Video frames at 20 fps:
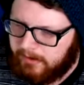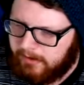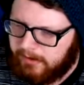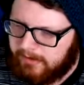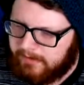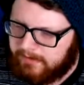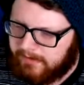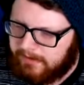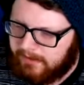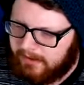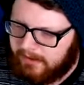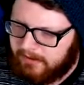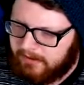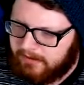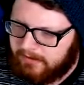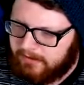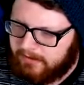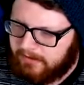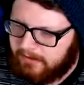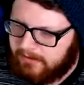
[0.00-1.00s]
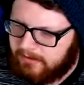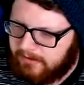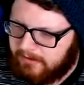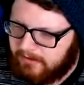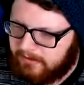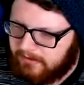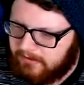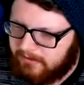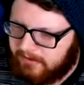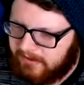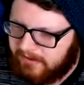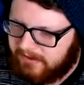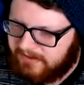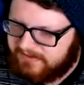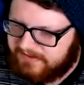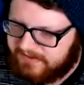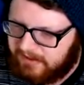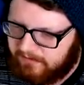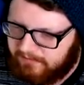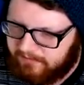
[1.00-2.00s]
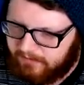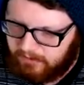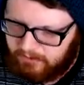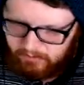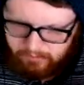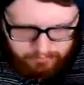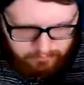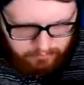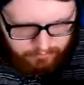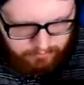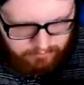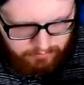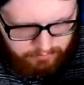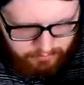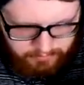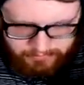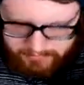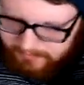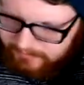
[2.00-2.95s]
And then let's give you